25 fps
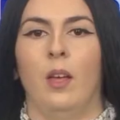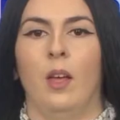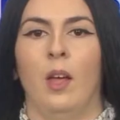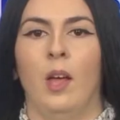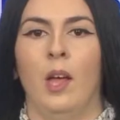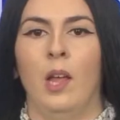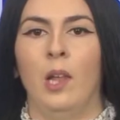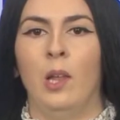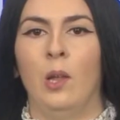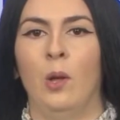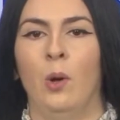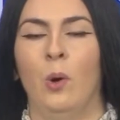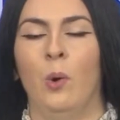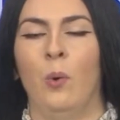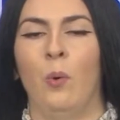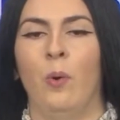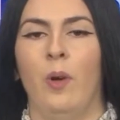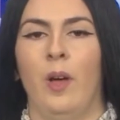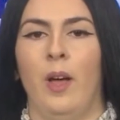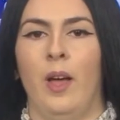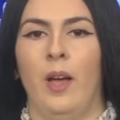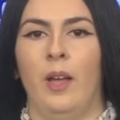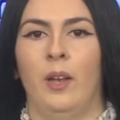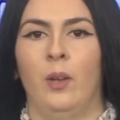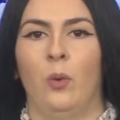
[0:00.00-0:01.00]
Hello
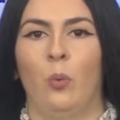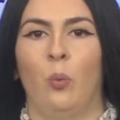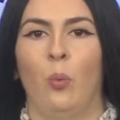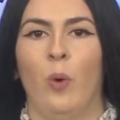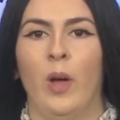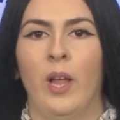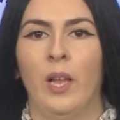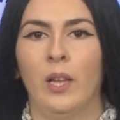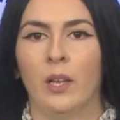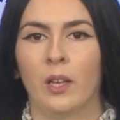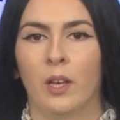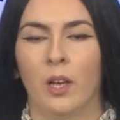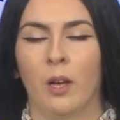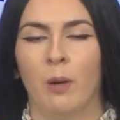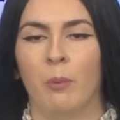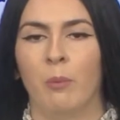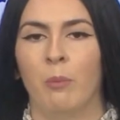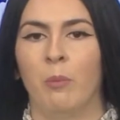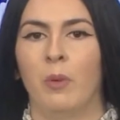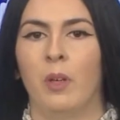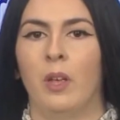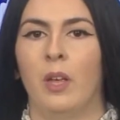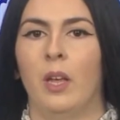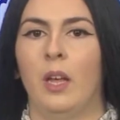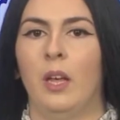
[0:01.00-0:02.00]
and welcome
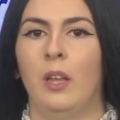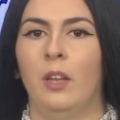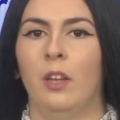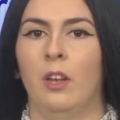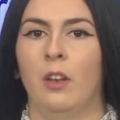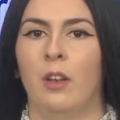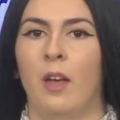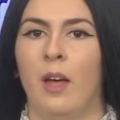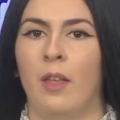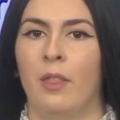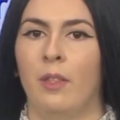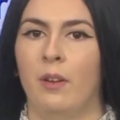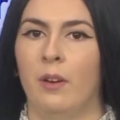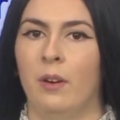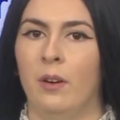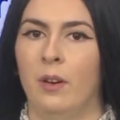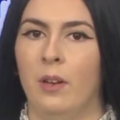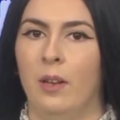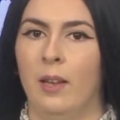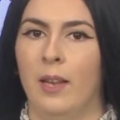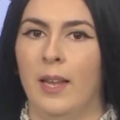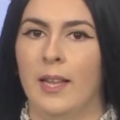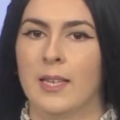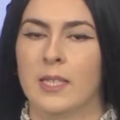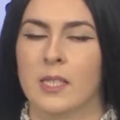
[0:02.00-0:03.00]
in another
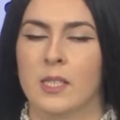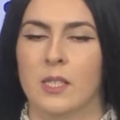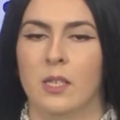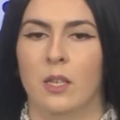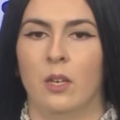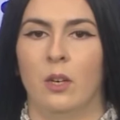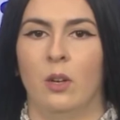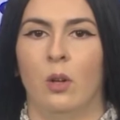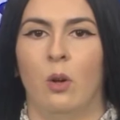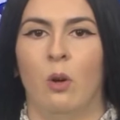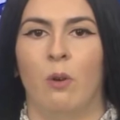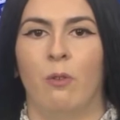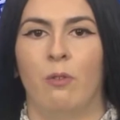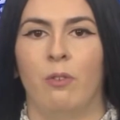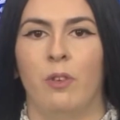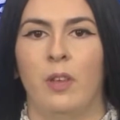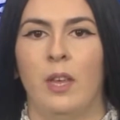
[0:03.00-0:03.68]
lesson of